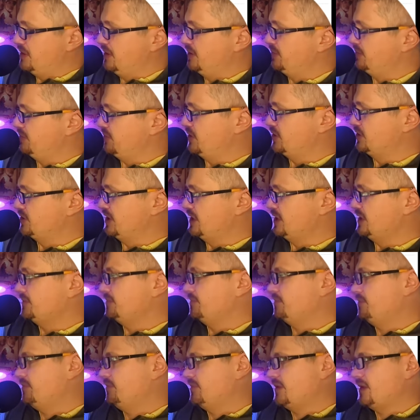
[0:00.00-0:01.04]
project
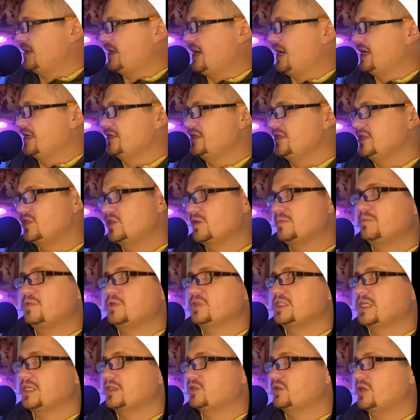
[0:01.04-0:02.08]
I need to push
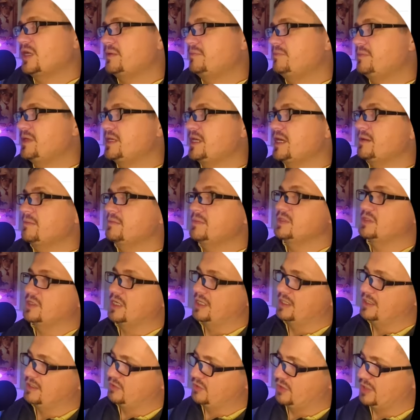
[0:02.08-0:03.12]
that to npm, so
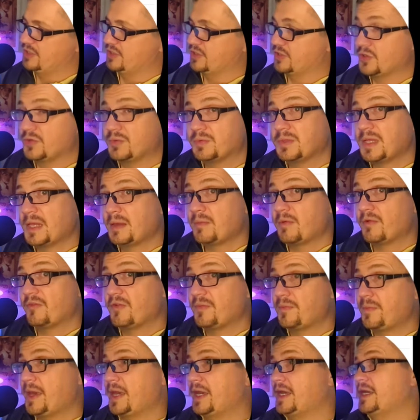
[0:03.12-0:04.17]
I create a new name of a
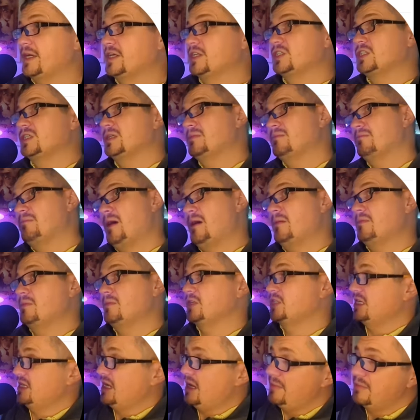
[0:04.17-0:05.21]
package, publish,
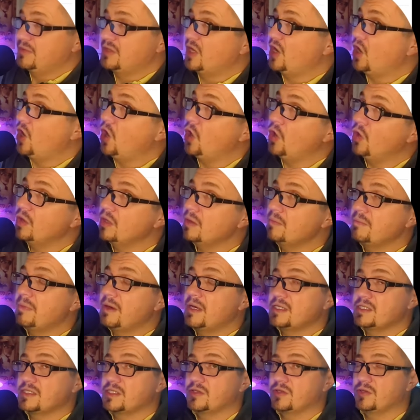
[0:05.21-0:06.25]
and I'm the only
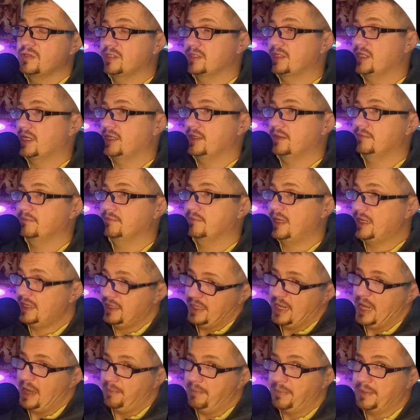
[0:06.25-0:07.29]
person using that. And it
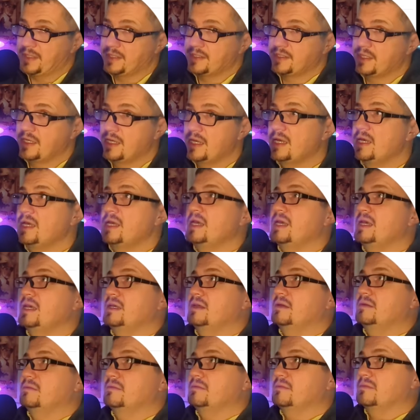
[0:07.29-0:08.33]
happens.
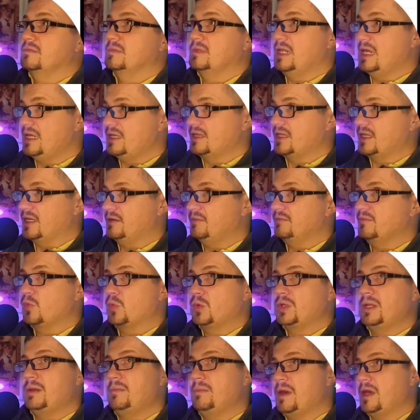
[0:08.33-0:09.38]
Later, when
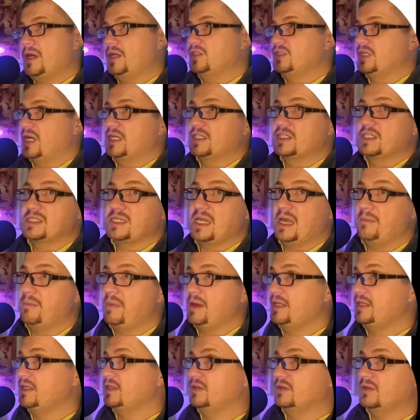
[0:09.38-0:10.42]
they merge, I just
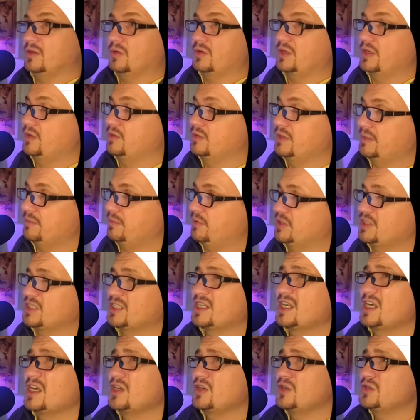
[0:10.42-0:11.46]
abandon or kill that project.
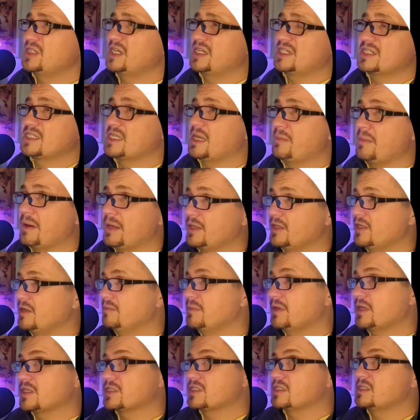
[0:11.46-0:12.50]
Usually I just abandon
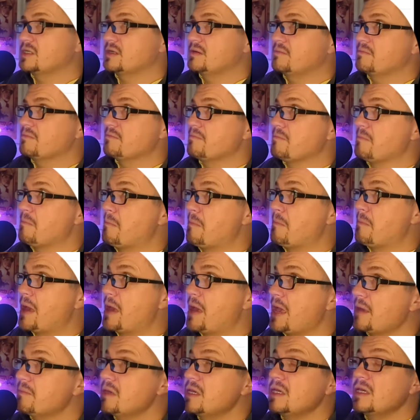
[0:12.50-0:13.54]
because
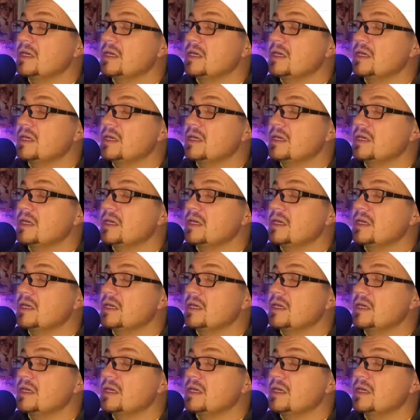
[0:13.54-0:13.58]
maybe